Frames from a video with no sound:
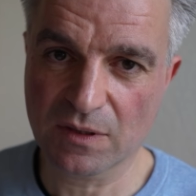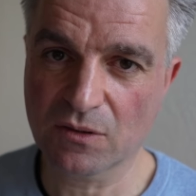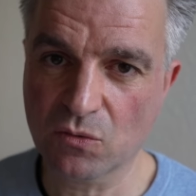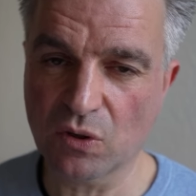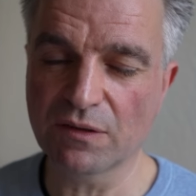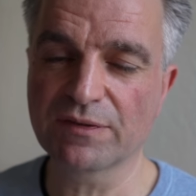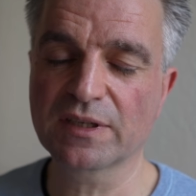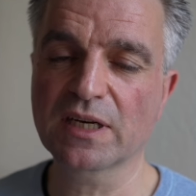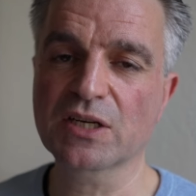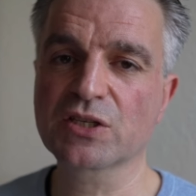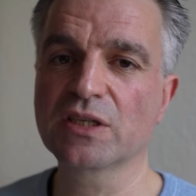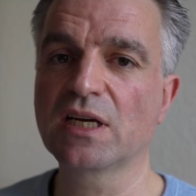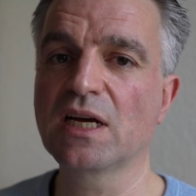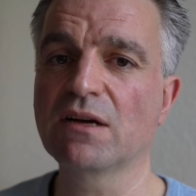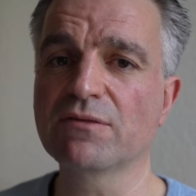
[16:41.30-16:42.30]

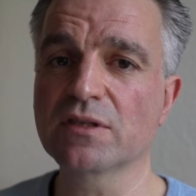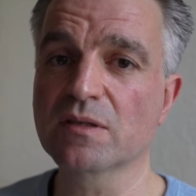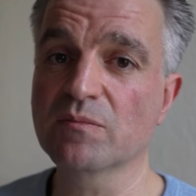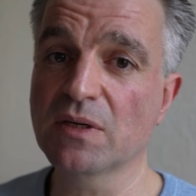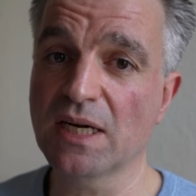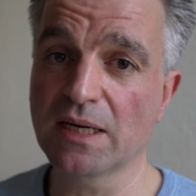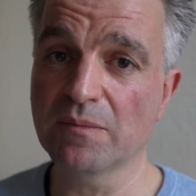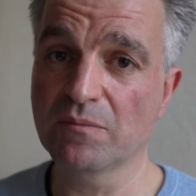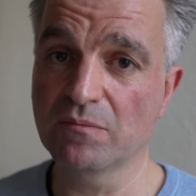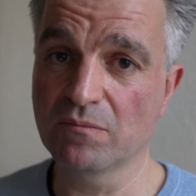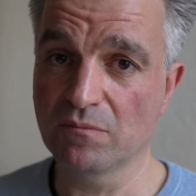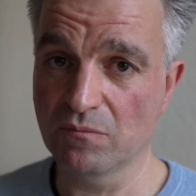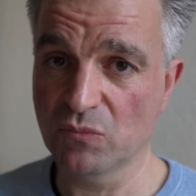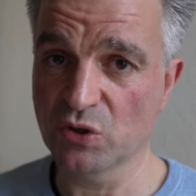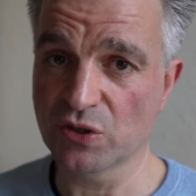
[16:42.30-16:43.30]
qualification I have is my
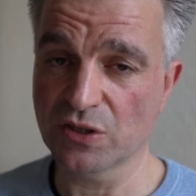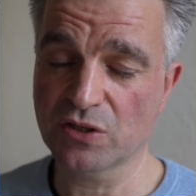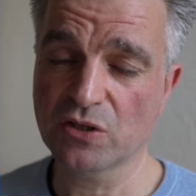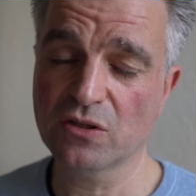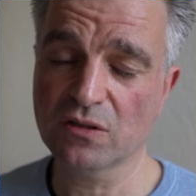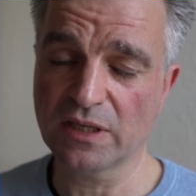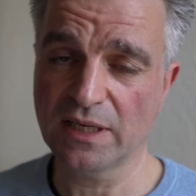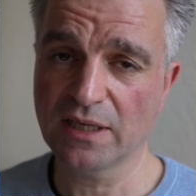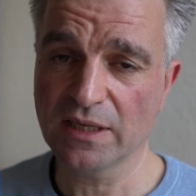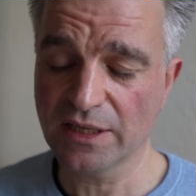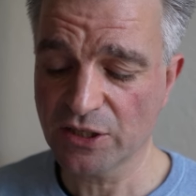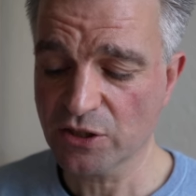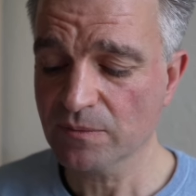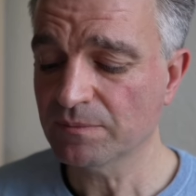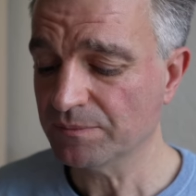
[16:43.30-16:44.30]
mother tongue,
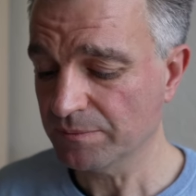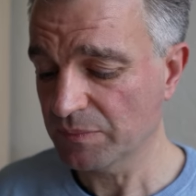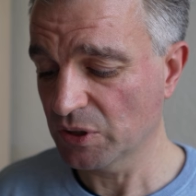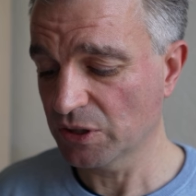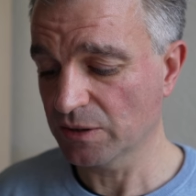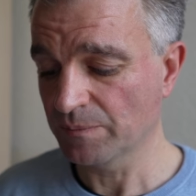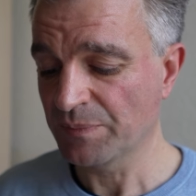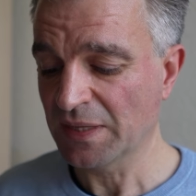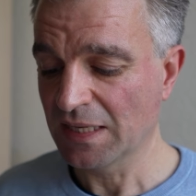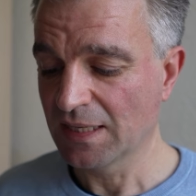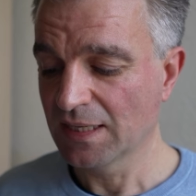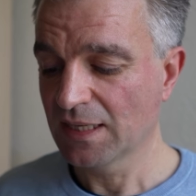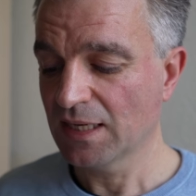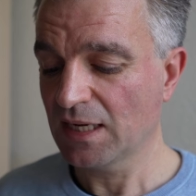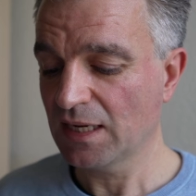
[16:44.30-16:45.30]
English. But
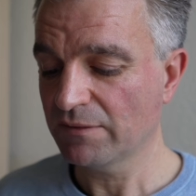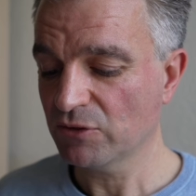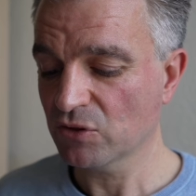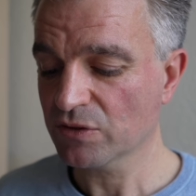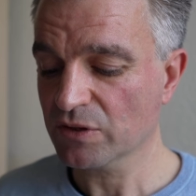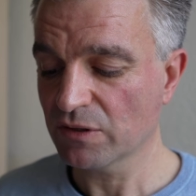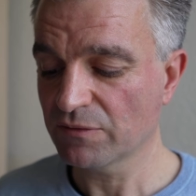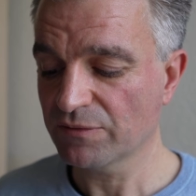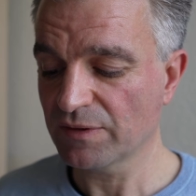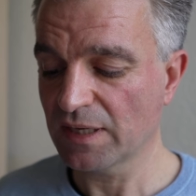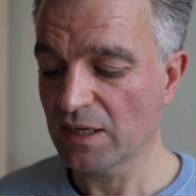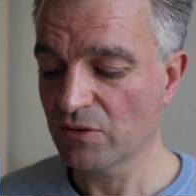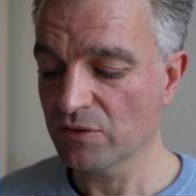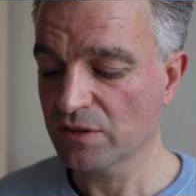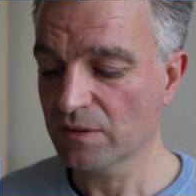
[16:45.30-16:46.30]
I've also
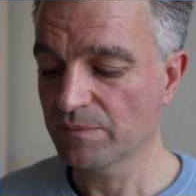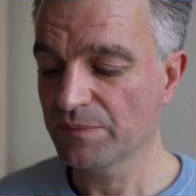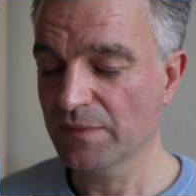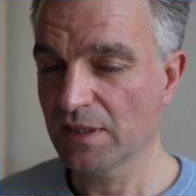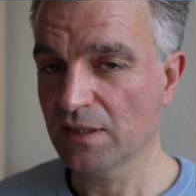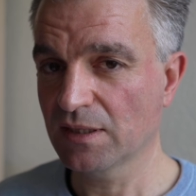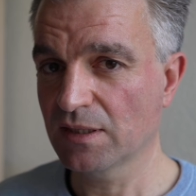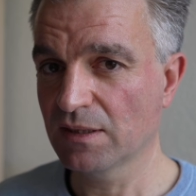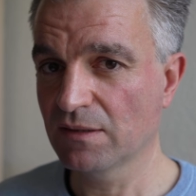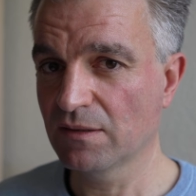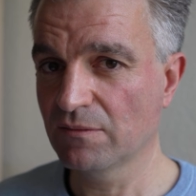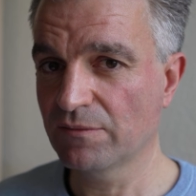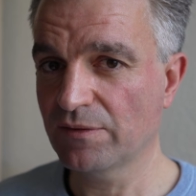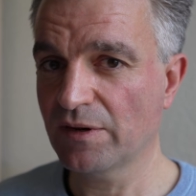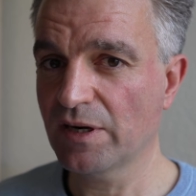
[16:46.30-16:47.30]
found
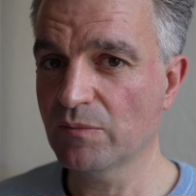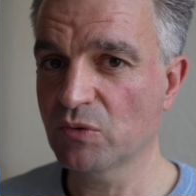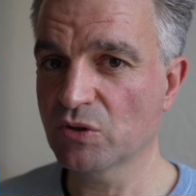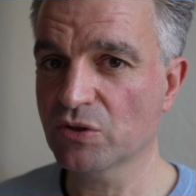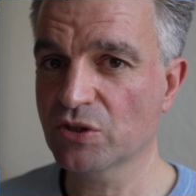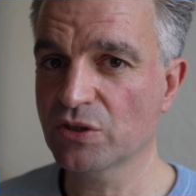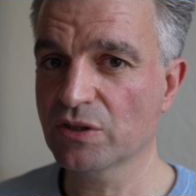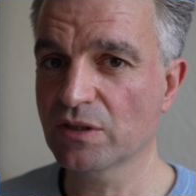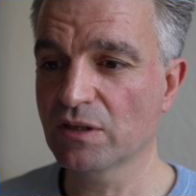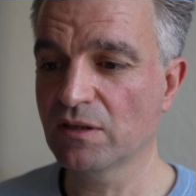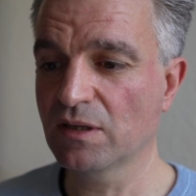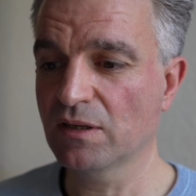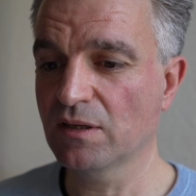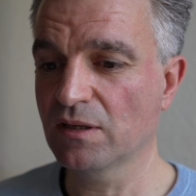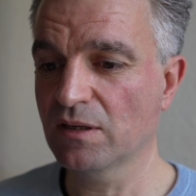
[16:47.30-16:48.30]
very much
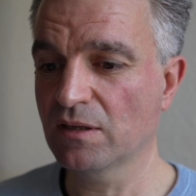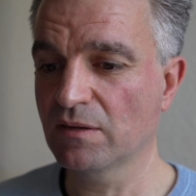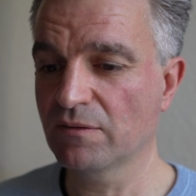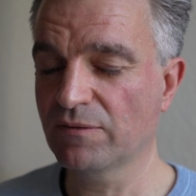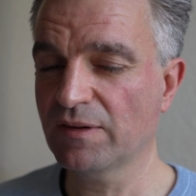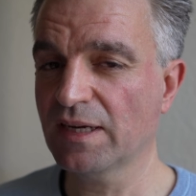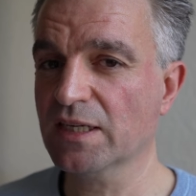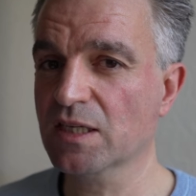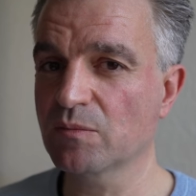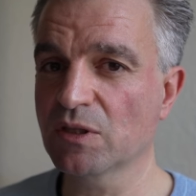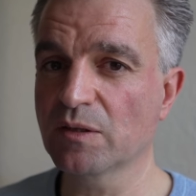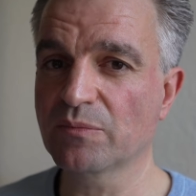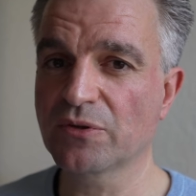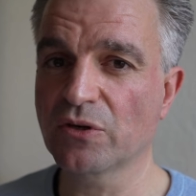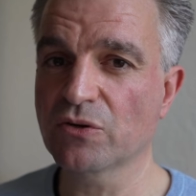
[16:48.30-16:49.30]

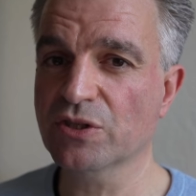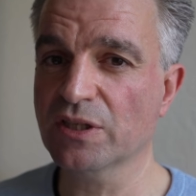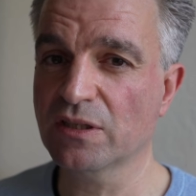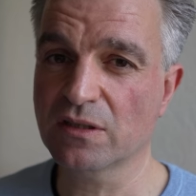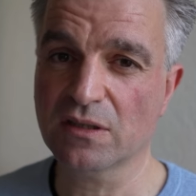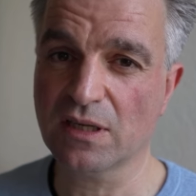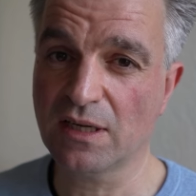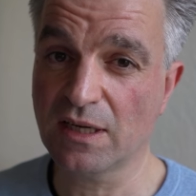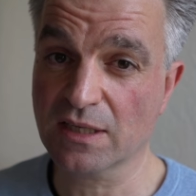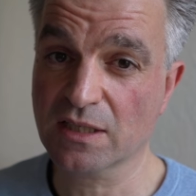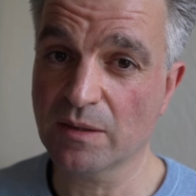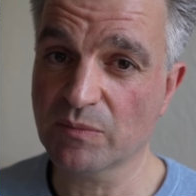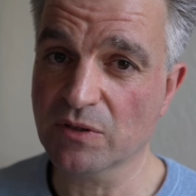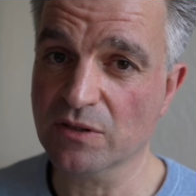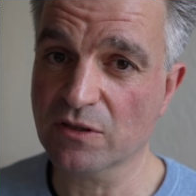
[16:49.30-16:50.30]
flexible approach and
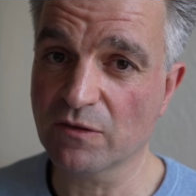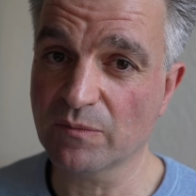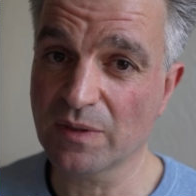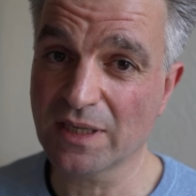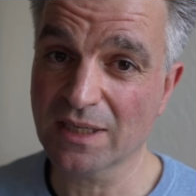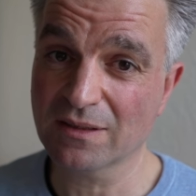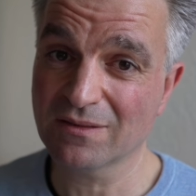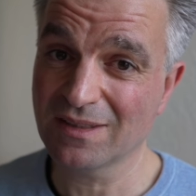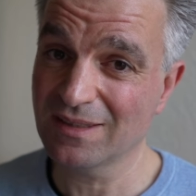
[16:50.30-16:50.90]
acceptance of my